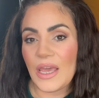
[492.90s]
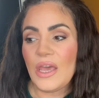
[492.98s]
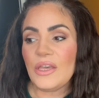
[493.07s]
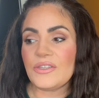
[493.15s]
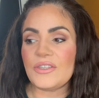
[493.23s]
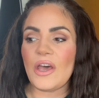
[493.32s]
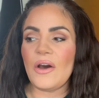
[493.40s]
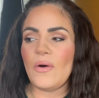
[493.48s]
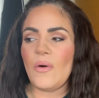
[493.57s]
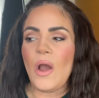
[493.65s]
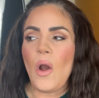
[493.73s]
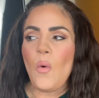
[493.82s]

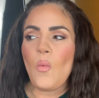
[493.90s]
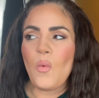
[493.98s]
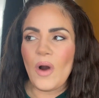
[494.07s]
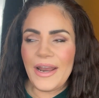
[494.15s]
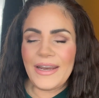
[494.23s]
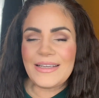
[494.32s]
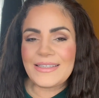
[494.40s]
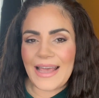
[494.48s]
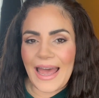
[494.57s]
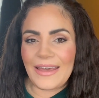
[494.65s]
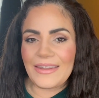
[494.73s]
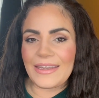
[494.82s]
So what
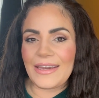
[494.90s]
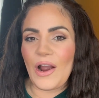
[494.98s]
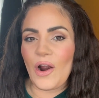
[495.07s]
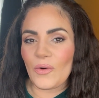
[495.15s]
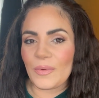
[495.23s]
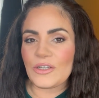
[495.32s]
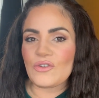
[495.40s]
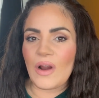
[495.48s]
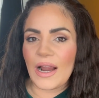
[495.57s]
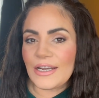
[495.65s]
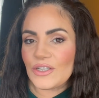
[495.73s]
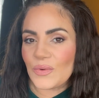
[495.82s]
exactly are we
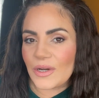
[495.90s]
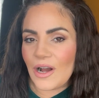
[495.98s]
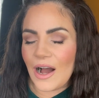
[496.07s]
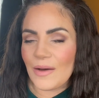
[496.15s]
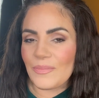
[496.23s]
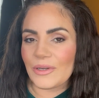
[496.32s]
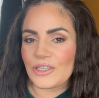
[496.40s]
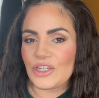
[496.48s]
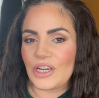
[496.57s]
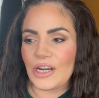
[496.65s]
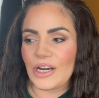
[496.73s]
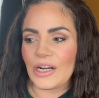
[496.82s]
trying to accomplish
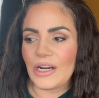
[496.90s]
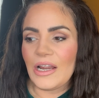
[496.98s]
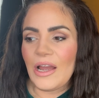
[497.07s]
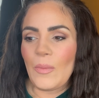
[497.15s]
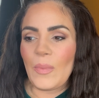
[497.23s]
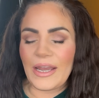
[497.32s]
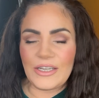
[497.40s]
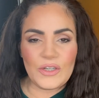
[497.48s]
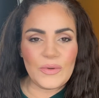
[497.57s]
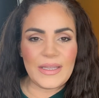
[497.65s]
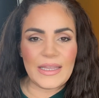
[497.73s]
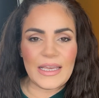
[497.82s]
here by
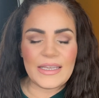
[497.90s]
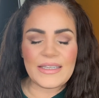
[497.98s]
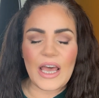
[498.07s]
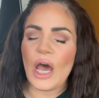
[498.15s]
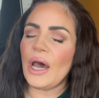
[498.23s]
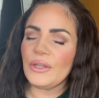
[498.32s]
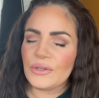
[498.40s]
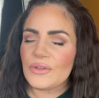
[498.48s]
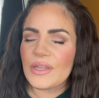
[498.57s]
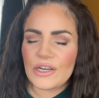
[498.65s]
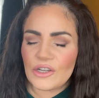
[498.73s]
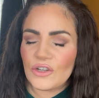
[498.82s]
doing this other
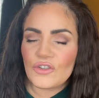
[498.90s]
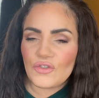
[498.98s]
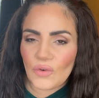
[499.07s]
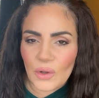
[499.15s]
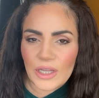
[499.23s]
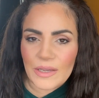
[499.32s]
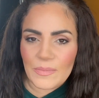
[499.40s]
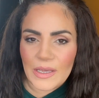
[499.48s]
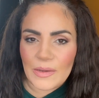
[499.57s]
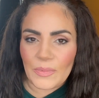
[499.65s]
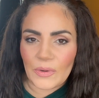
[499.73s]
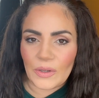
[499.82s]
than controlling
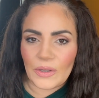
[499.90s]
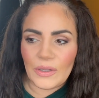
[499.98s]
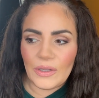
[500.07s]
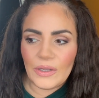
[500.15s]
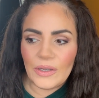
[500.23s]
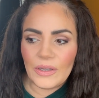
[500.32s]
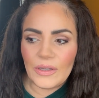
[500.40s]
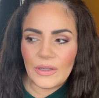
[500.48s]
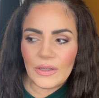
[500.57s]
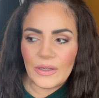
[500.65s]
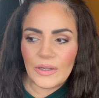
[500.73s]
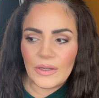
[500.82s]
people?
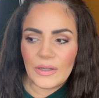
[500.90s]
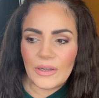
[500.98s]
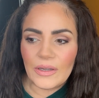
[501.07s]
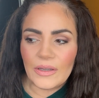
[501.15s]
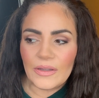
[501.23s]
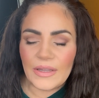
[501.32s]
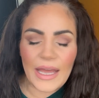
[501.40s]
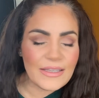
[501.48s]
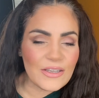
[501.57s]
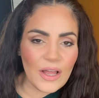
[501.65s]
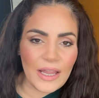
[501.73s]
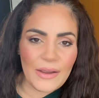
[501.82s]

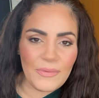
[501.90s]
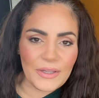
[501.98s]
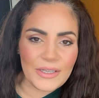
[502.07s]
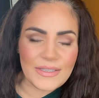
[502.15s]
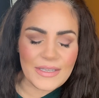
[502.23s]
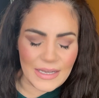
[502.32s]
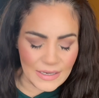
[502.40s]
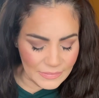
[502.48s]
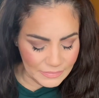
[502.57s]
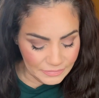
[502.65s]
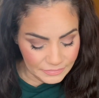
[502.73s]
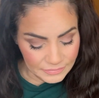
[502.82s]
That's all I really see.
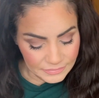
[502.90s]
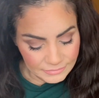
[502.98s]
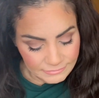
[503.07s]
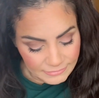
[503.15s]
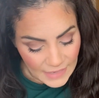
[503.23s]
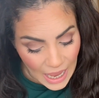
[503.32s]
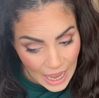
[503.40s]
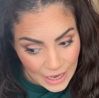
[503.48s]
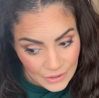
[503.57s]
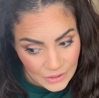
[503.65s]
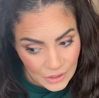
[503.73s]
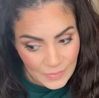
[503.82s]
I
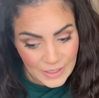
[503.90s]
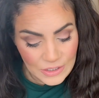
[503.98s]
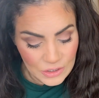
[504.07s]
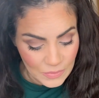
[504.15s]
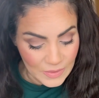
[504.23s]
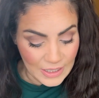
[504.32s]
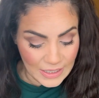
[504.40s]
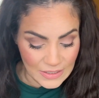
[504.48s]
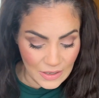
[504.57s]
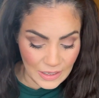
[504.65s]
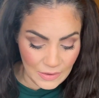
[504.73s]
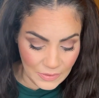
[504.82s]
don't know about you, but that's
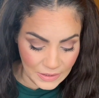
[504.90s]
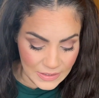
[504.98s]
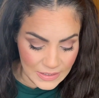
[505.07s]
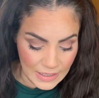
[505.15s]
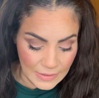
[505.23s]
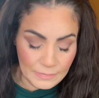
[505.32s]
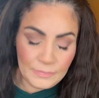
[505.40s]
all I really see.